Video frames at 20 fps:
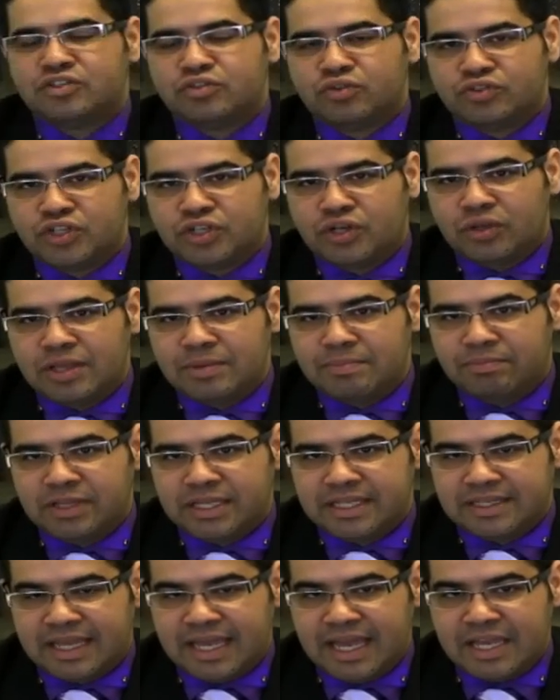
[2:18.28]
the surgical
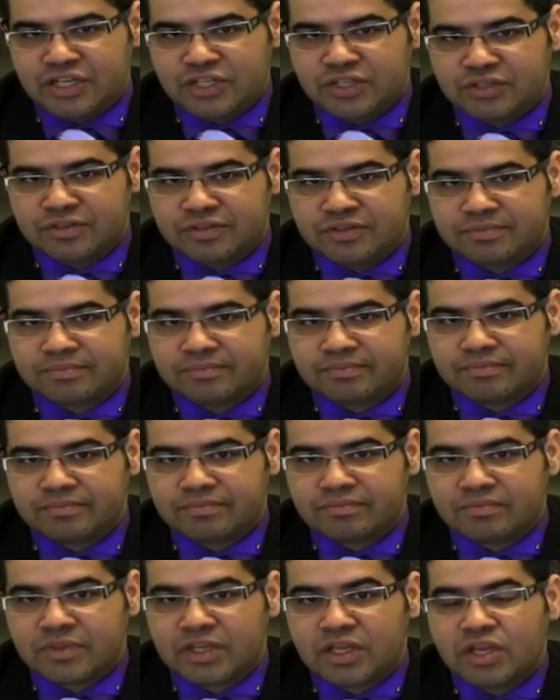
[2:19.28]
implications.
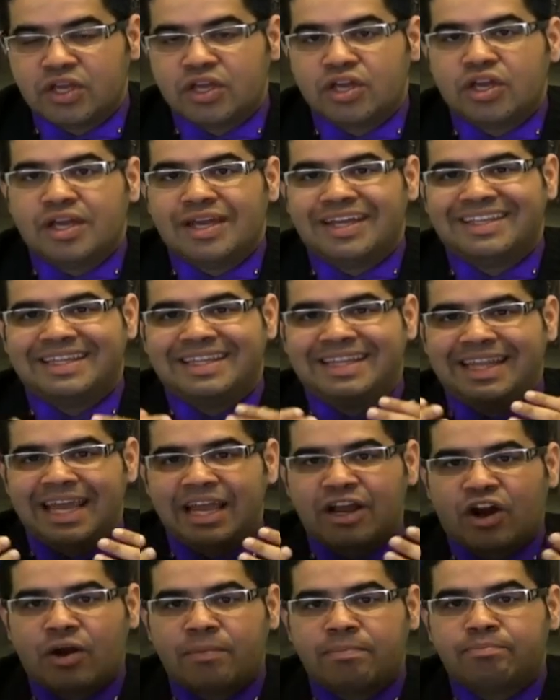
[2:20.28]

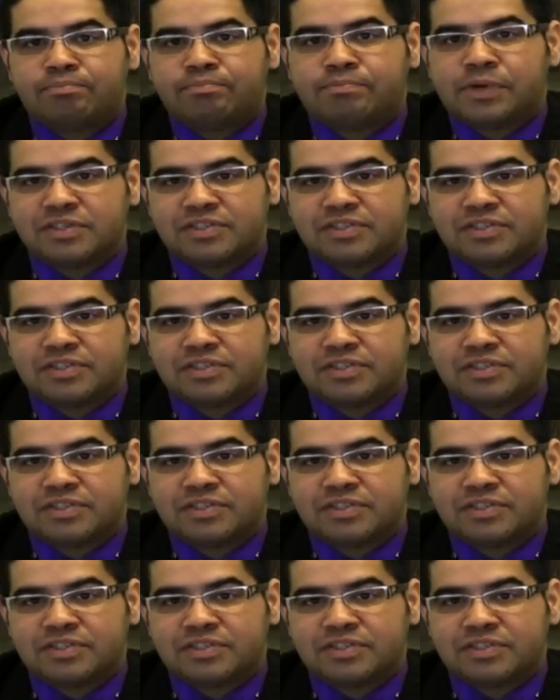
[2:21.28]
There are